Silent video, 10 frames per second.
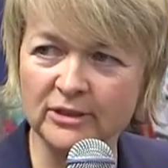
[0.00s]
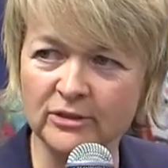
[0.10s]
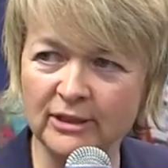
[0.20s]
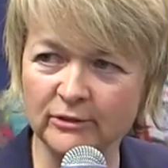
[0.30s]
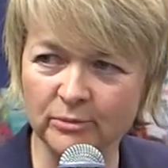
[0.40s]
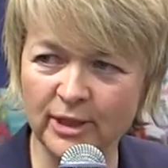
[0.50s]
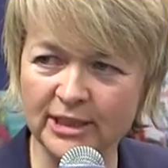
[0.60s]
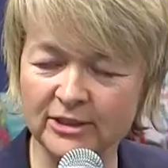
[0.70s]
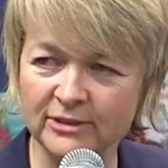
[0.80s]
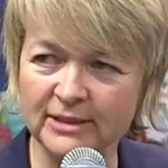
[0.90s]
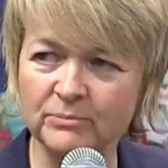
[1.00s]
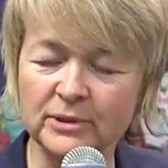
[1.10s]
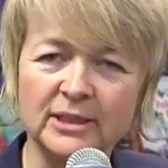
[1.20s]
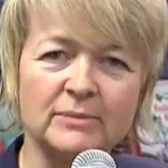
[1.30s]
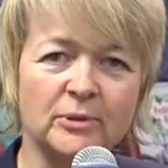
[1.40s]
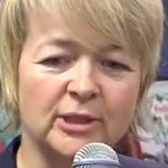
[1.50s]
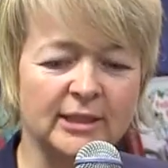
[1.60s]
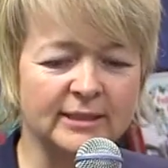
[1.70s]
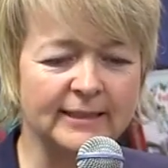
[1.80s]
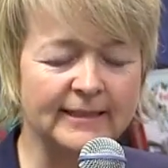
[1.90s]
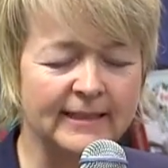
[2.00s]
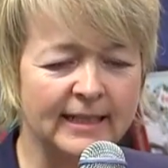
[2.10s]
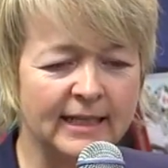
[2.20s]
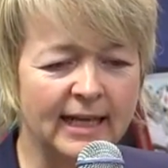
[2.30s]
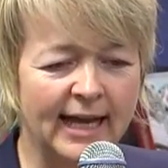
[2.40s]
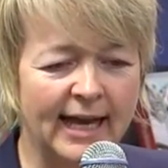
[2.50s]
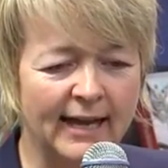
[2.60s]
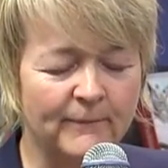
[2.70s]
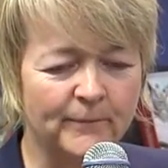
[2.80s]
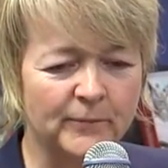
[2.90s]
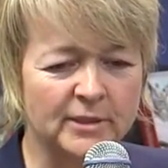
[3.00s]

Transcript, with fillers: the dreadful pressure it it's put under um